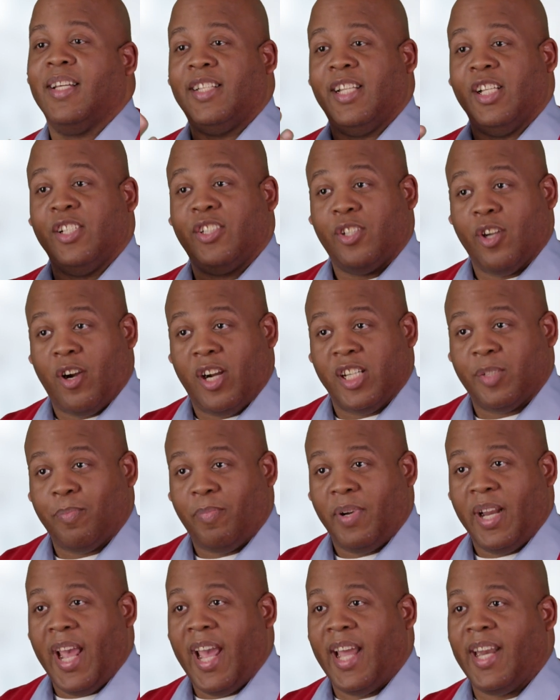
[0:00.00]
discharge
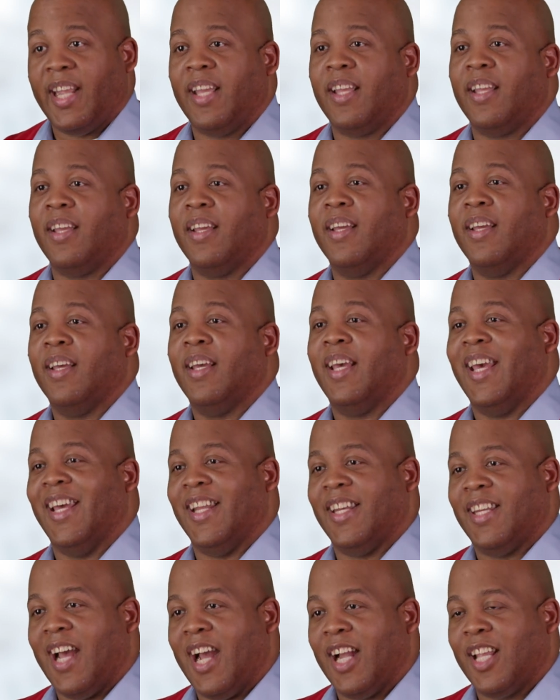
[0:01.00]
planning,
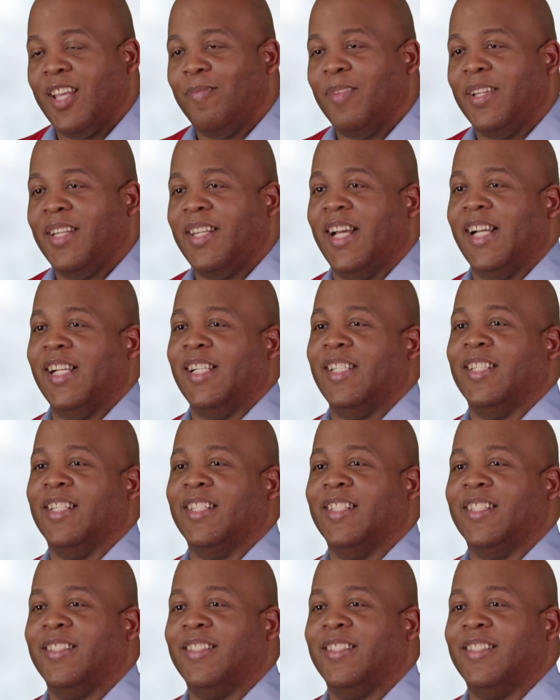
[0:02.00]
and documentation.